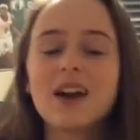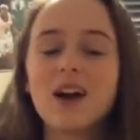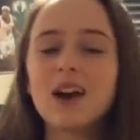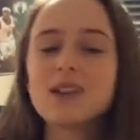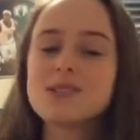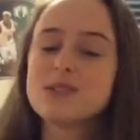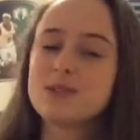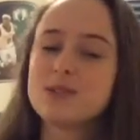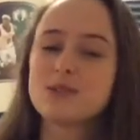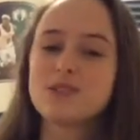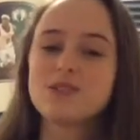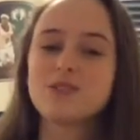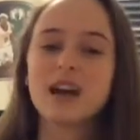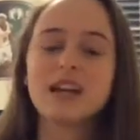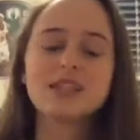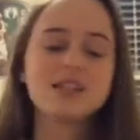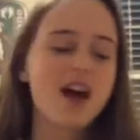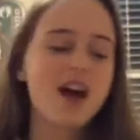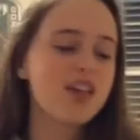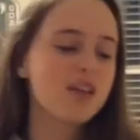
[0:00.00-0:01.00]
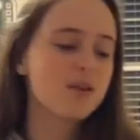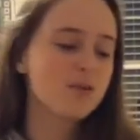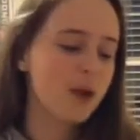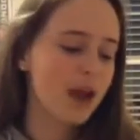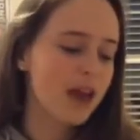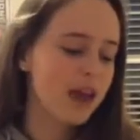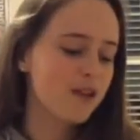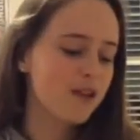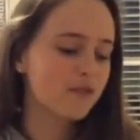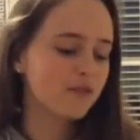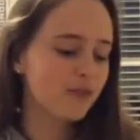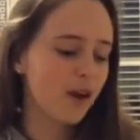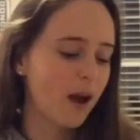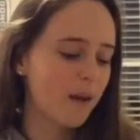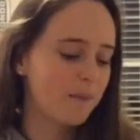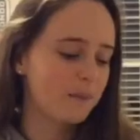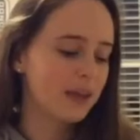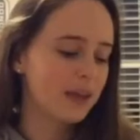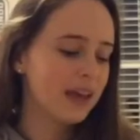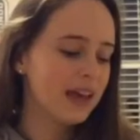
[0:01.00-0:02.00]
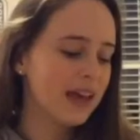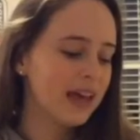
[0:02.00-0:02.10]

constitutional rights all the way from